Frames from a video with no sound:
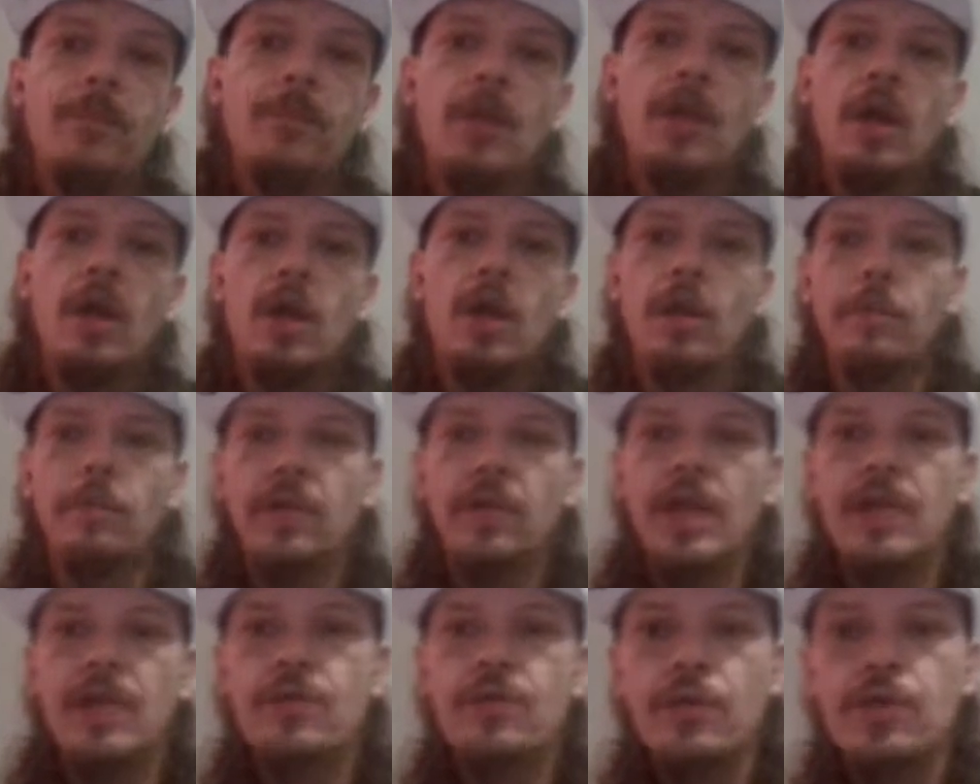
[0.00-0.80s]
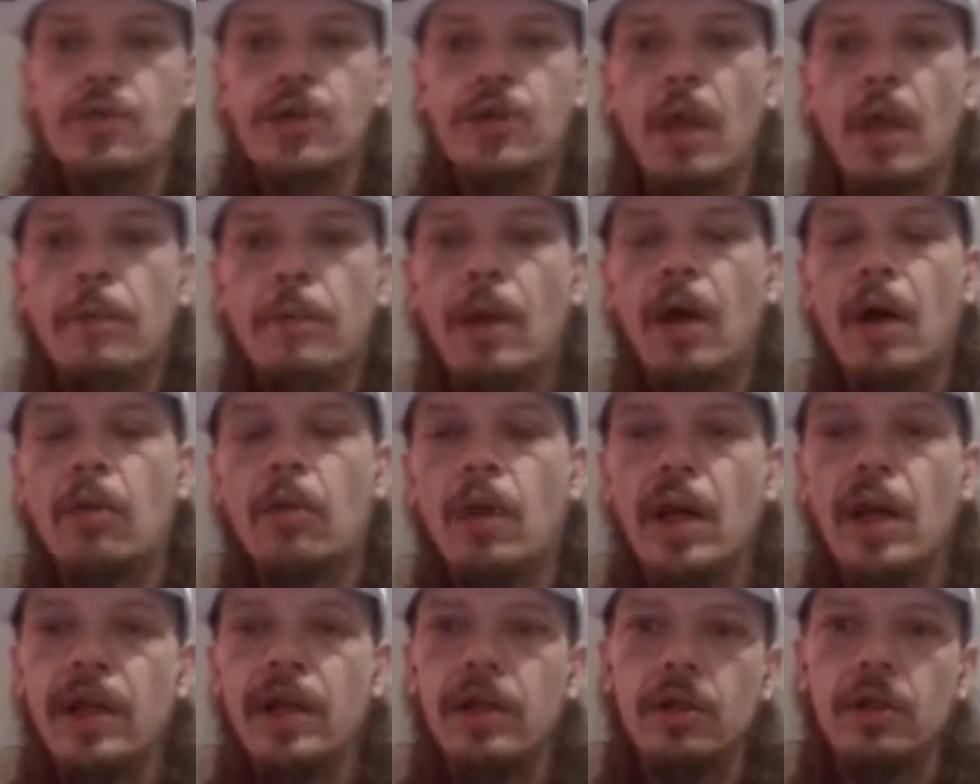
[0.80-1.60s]
I mean that's what it's all about, right?
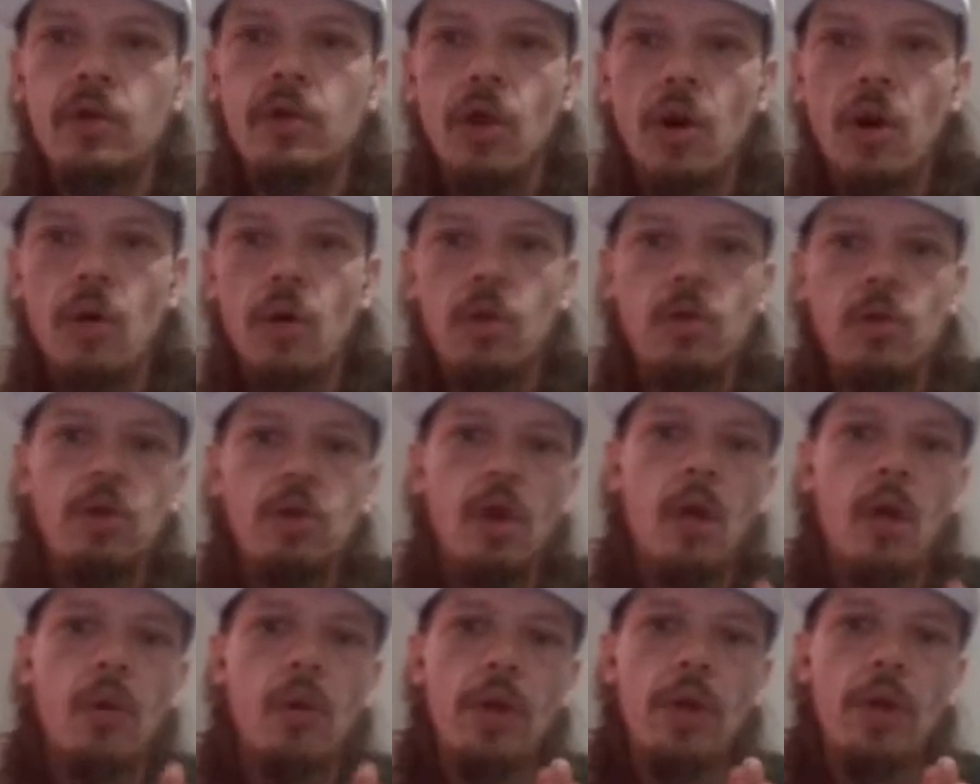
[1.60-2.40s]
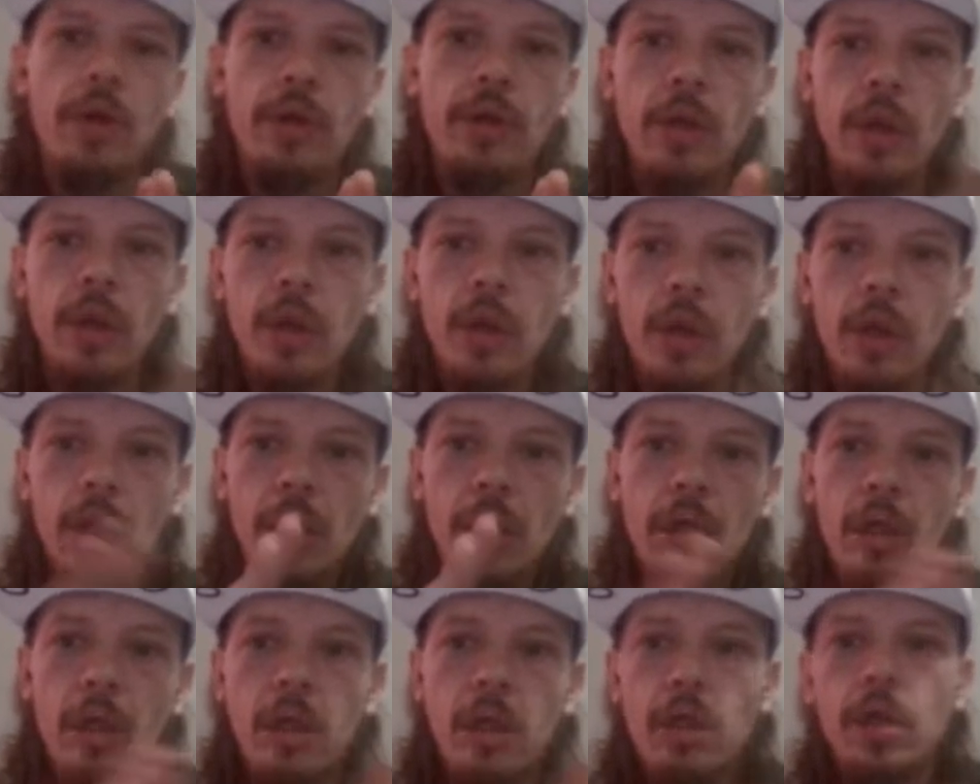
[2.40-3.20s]
Grow, growing,
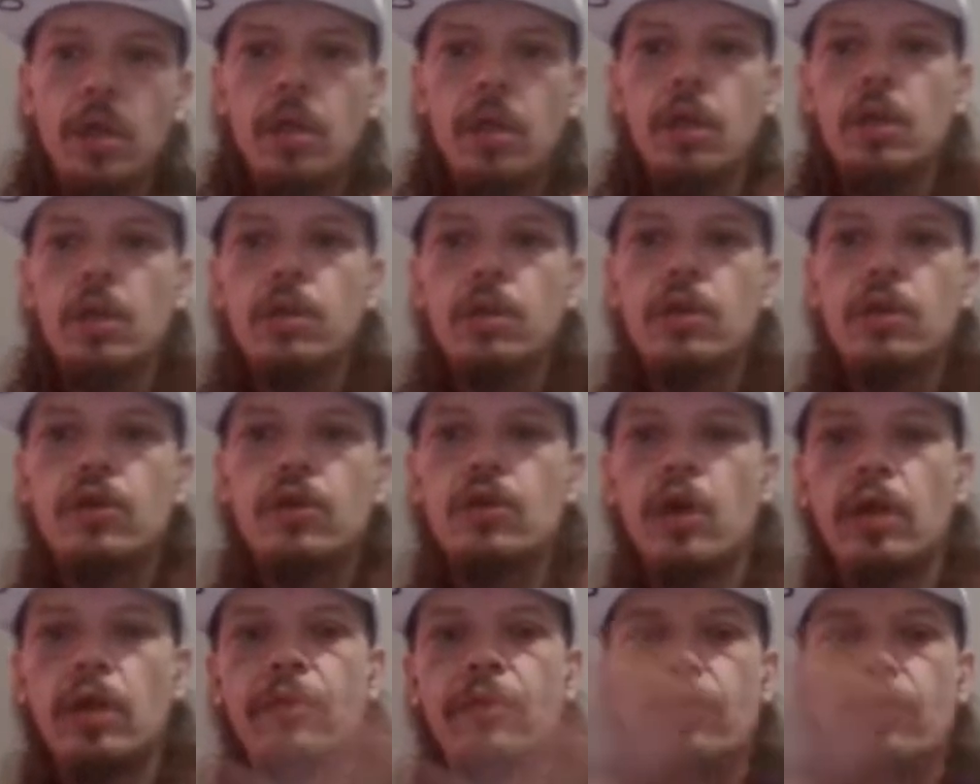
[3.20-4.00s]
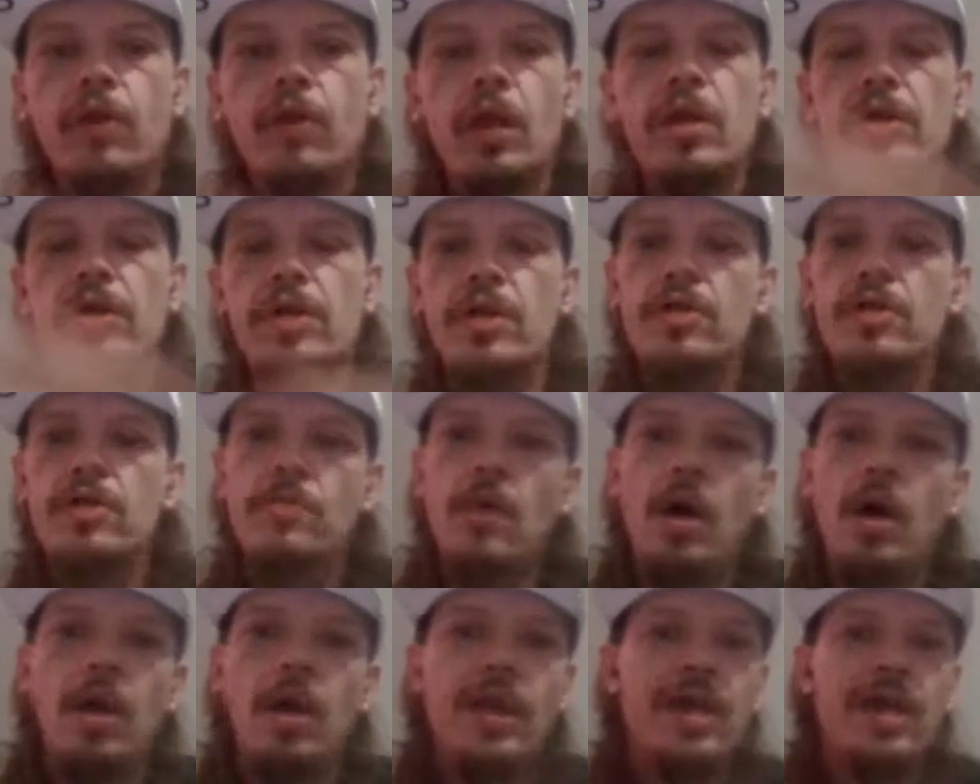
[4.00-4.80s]
constructive criticism,
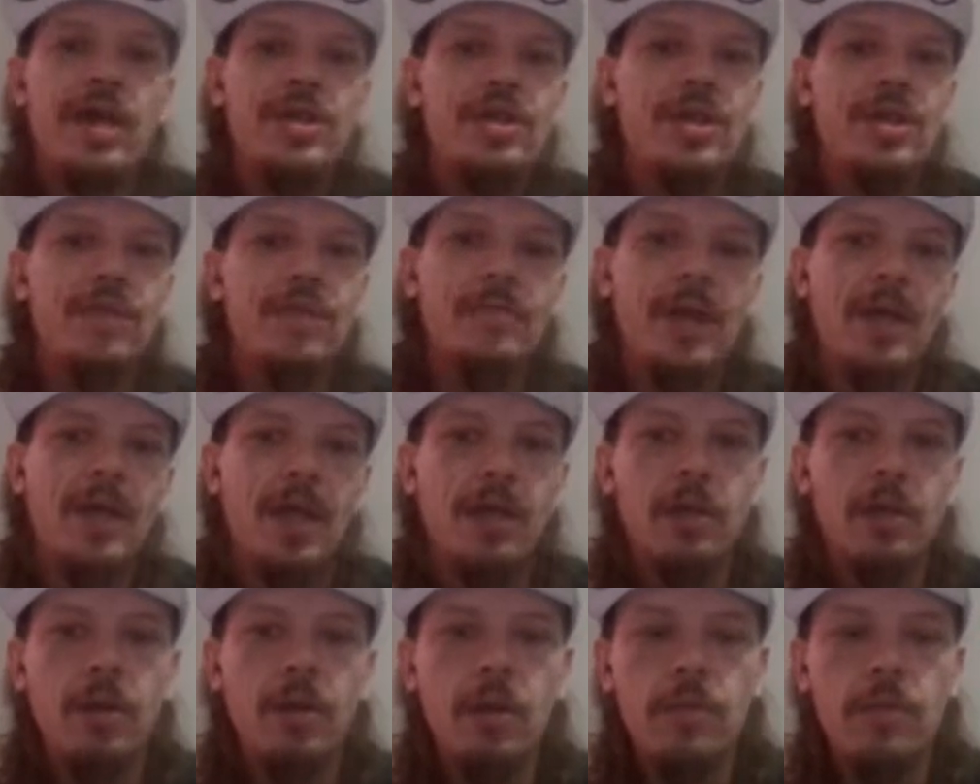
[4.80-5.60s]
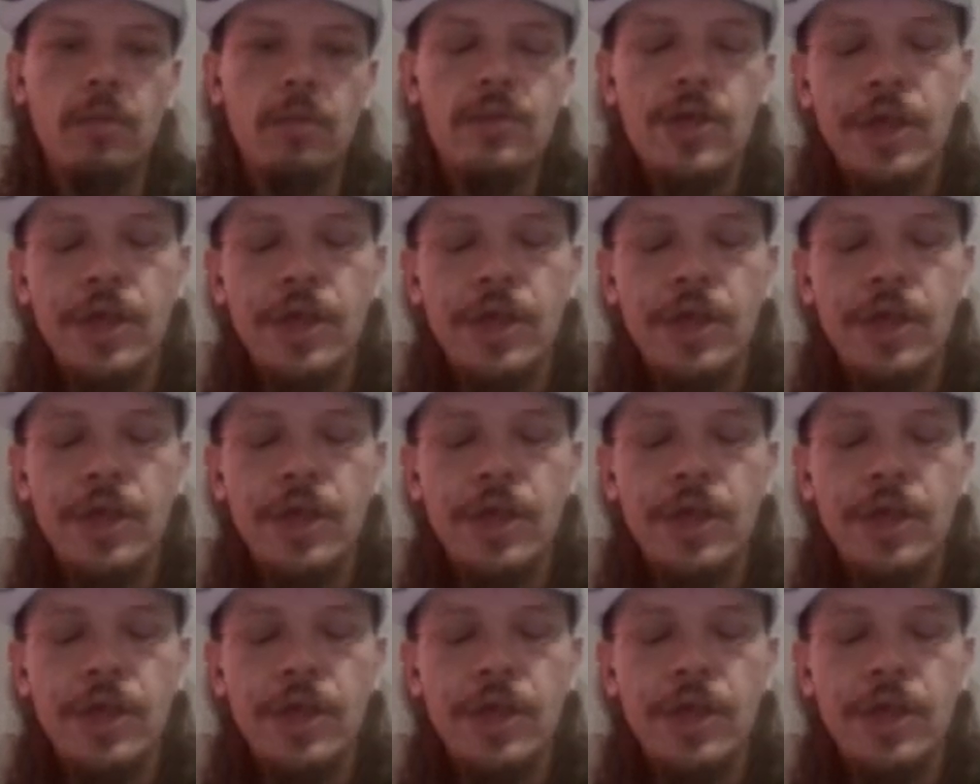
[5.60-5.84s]
all that shit, man. You know what I'm saying?